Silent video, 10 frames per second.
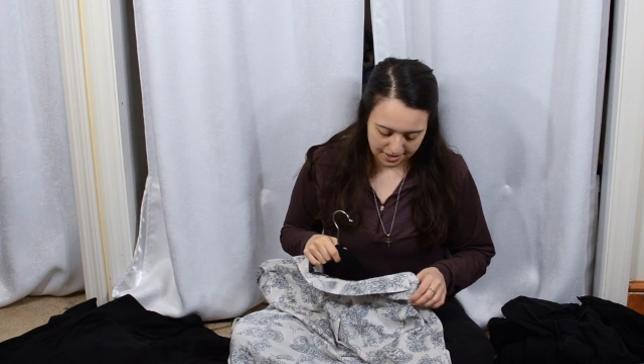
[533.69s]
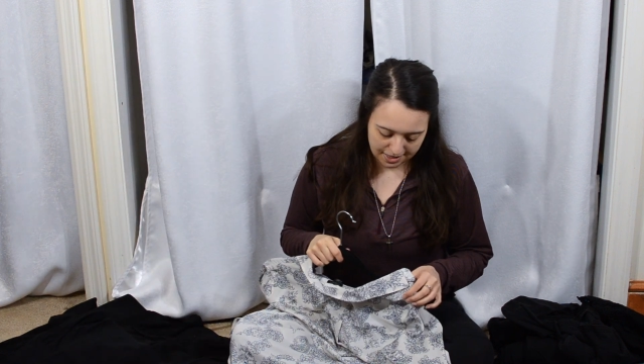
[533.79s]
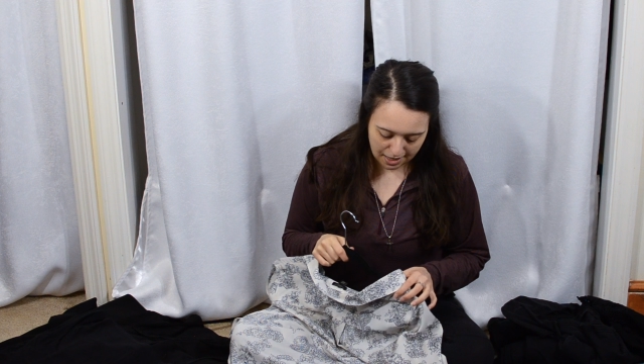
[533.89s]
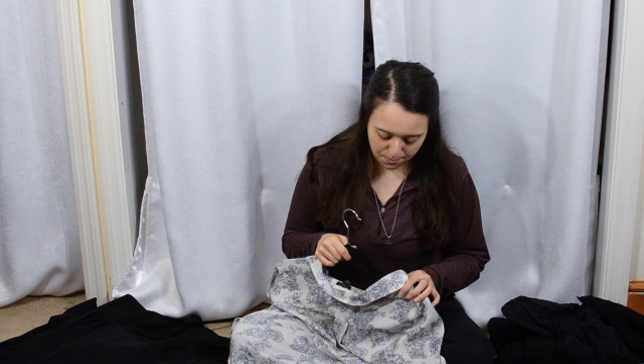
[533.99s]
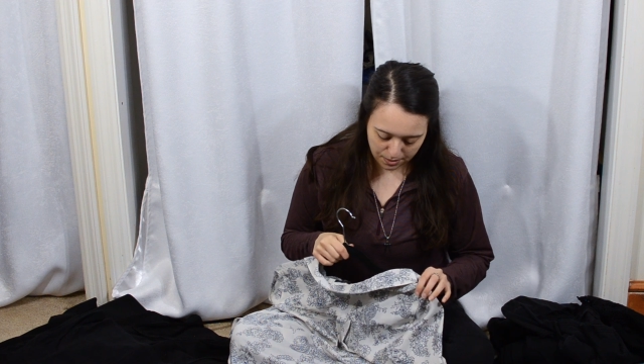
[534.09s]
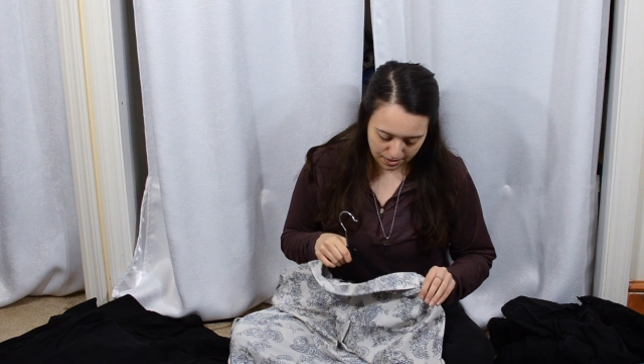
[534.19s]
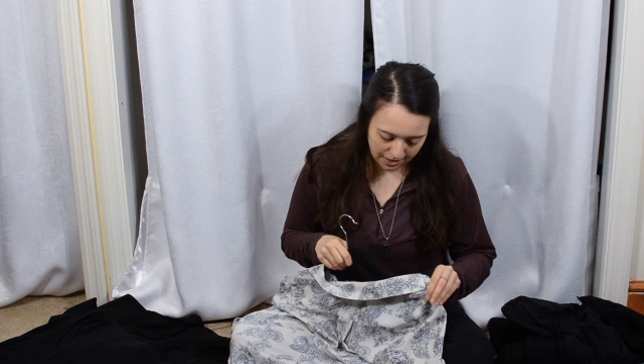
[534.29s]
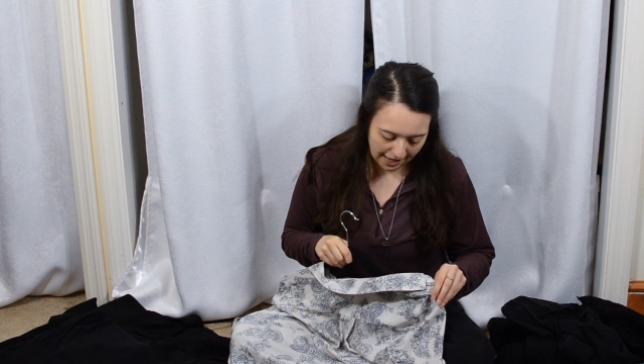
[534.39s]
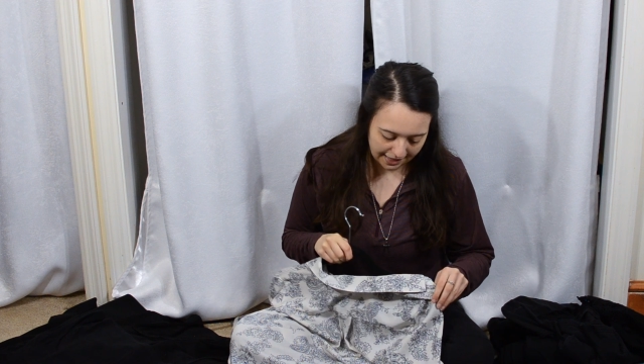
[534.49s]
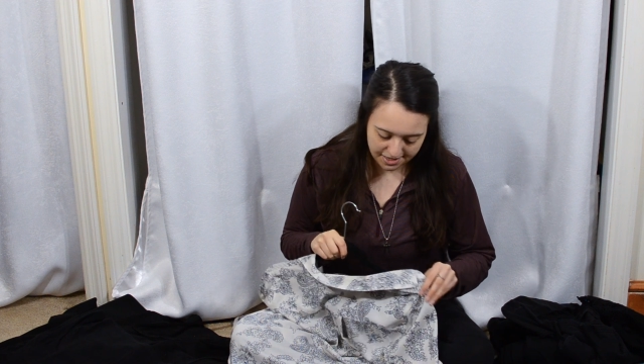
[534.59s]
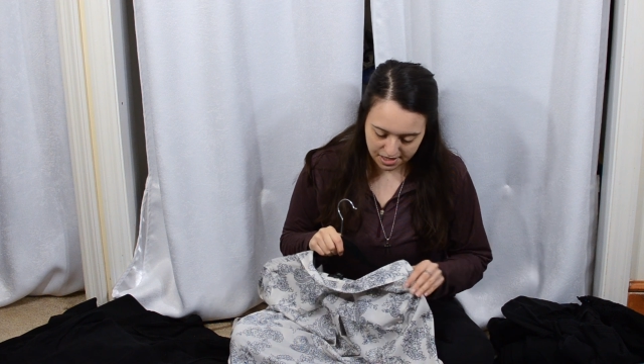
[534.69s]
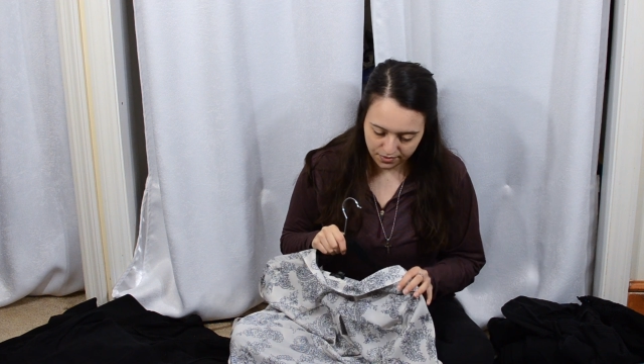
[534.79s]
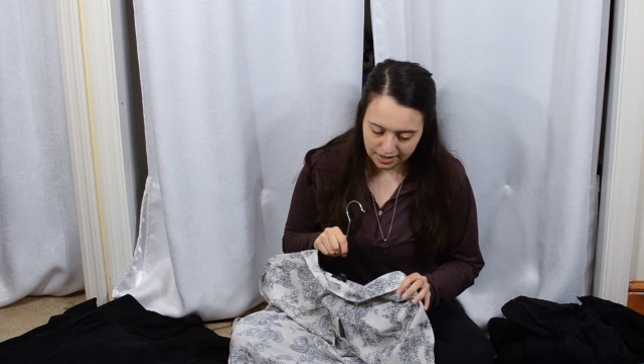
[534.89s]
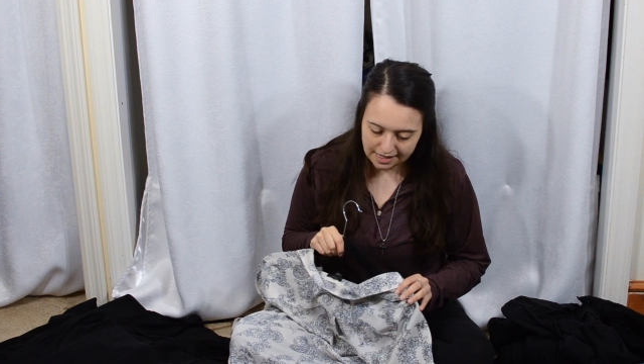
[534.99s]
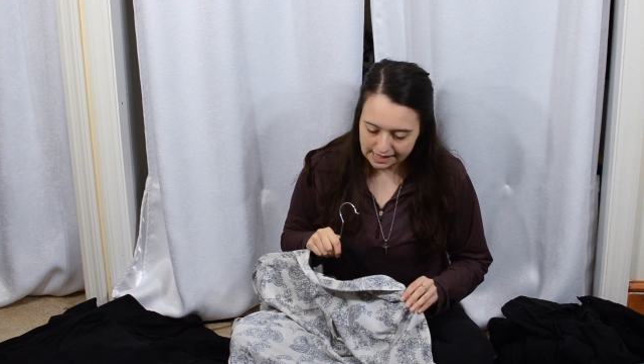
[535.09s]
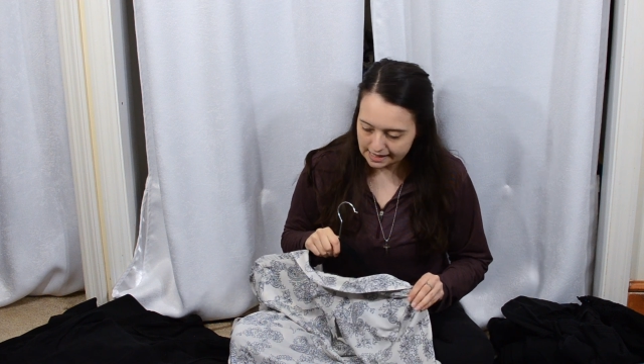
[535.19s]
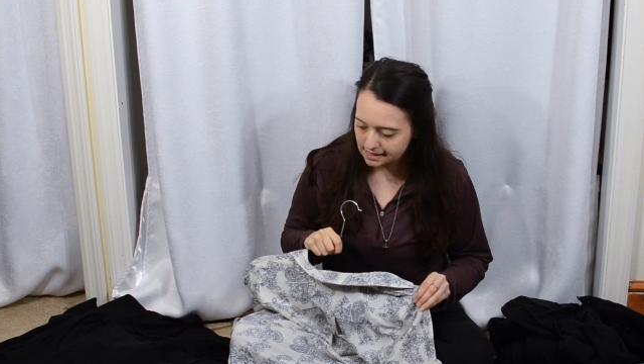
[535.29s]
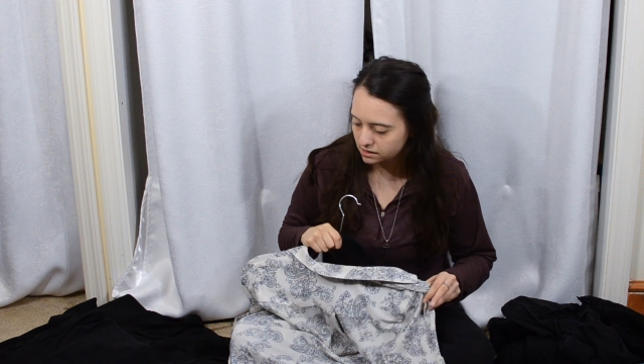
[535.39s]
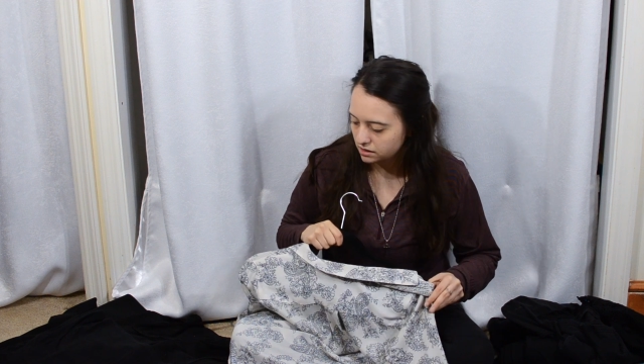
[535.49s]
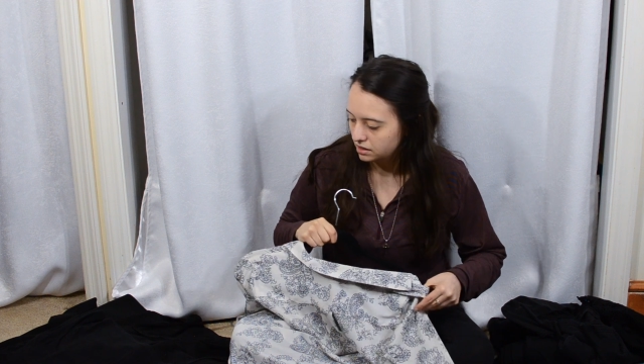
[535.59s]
type activities.